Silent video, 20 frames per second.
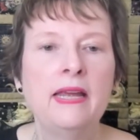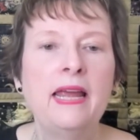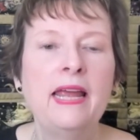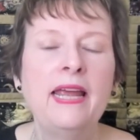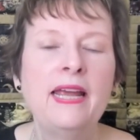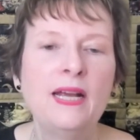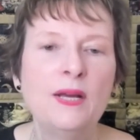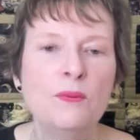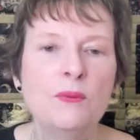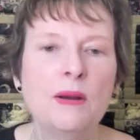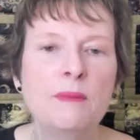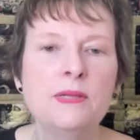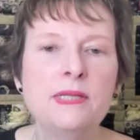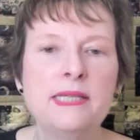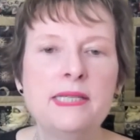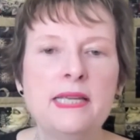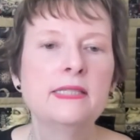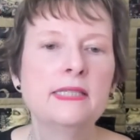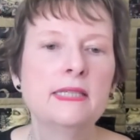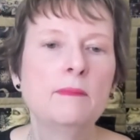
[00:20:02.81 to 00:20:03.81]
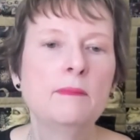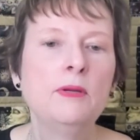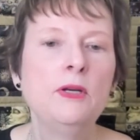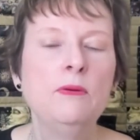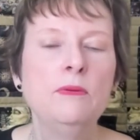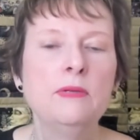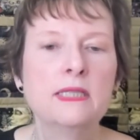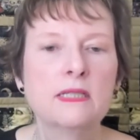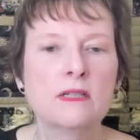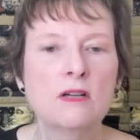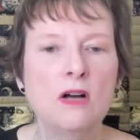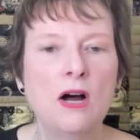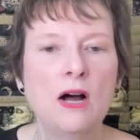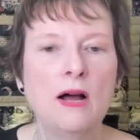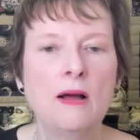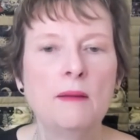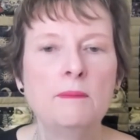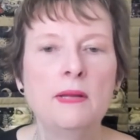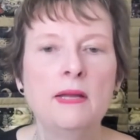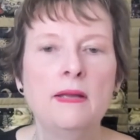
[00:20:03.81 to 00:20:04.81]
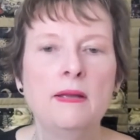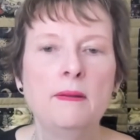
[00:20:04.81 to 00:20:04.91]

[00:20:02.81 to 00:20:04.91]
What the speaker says: It can represent someone who is calm,